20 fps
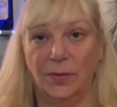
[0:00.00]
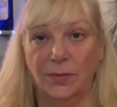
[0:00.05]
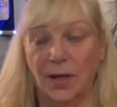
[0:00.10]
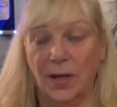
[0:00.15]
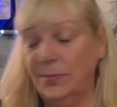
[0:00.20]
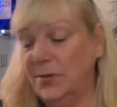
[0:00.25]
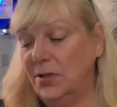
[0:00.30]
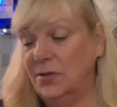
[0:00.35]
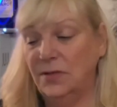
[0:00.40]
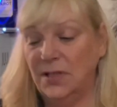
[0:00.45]

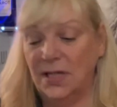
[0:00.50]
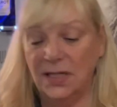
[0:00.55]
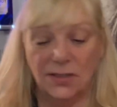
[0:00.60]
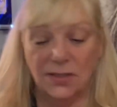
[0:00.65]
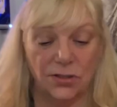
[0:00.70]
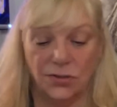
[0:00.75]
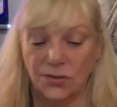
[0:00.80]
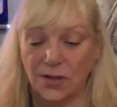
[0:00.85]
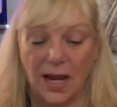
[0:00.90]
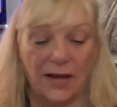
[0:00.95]
Maybe you need
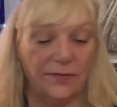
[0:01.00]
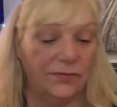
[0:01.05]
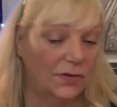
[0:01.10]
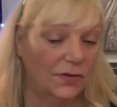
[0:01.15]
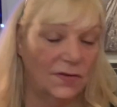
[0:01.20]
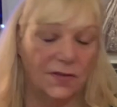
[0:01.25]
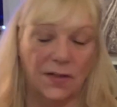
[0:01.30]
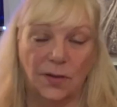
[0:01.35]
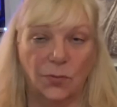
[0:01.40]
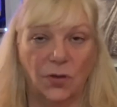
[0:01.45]
to travel
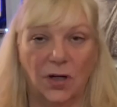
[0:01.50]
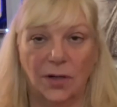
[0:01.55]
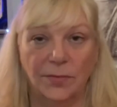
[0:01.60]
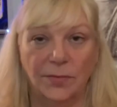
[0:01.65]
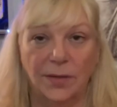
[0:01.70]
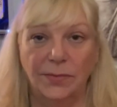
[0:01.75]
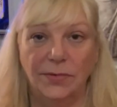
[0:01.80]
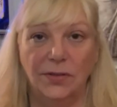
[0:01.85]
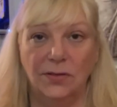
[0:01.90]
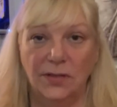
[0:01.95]
somewhere.
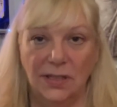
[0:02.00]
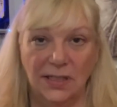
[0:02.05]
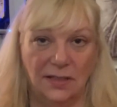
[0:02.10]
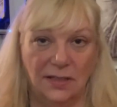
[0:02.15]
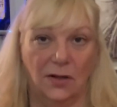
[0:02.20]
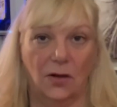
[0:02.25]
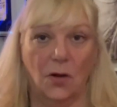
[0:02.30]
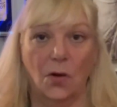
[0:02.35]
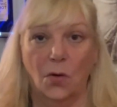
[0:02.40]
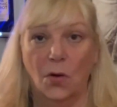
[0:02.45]
Maybe you need to
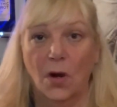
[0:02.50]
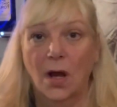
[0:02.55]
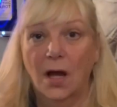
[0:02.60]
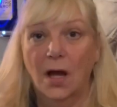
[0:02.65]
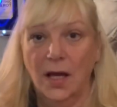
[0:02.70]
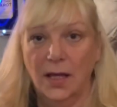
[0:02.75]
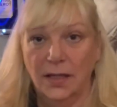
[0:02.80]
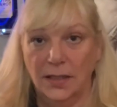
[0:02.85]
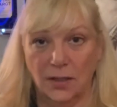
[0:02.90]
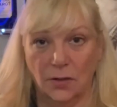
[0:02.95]
go,
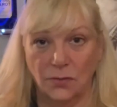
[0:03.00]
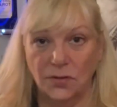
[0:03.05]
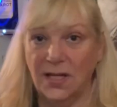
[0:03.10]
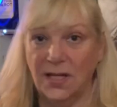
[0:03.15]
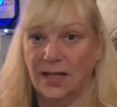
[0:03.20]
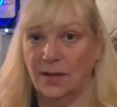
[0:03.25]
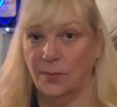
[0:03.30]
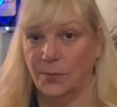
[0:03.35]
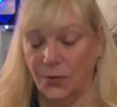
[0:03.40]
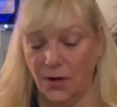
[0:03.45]
you know,
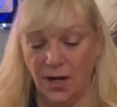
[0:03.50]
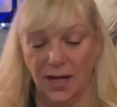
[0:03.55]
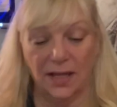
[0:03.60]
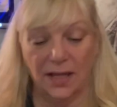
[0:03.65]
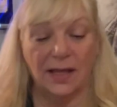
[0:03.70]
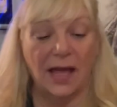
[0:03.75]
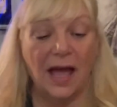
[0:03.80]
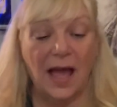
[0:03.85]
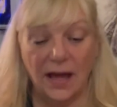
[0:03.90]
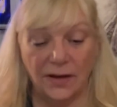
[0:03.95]
take a
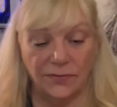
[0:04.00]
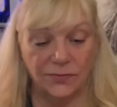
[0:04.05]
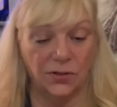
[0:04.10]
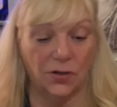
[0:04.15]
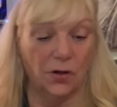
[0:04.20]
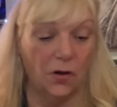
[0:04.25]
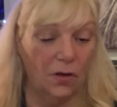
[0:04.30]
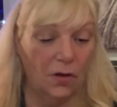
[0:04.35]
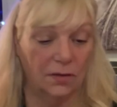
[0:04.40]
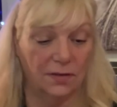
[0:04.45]
break
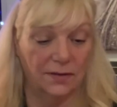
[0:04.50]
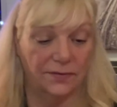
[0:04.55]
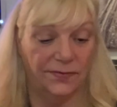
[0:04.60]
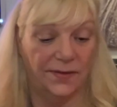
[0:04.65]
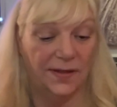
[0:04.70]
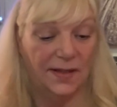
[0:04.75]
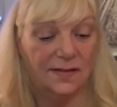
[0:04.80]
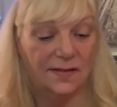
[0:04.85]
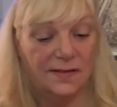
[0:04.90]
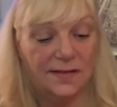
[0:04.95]
after all of
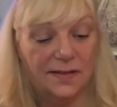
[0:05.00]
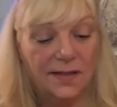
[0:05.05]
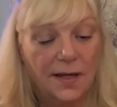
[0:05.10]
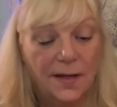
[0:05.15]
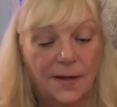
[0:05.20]
this,